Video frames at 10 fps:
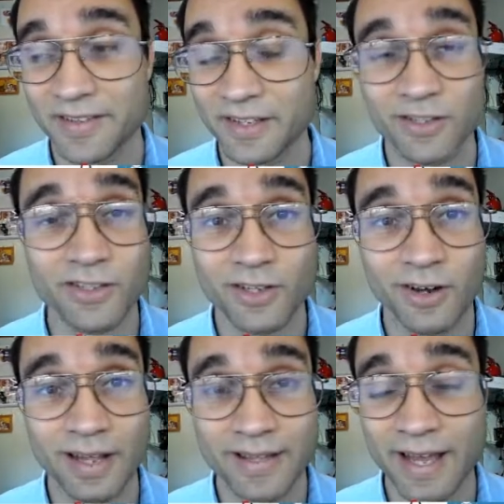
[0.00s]
and then you just
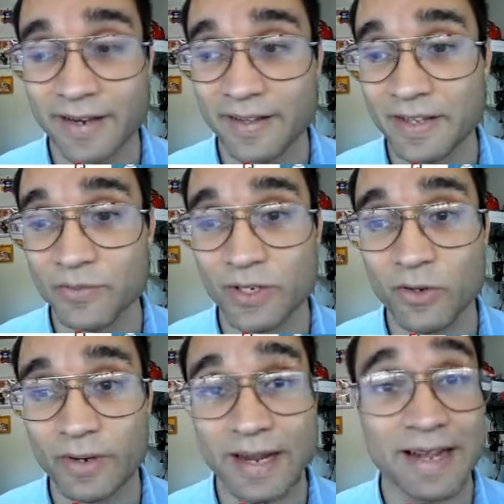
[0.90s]
go like that, and that's really
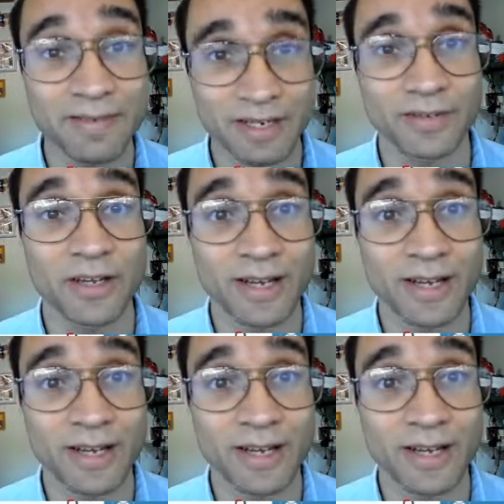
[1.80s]
cool. Yeah, you, have,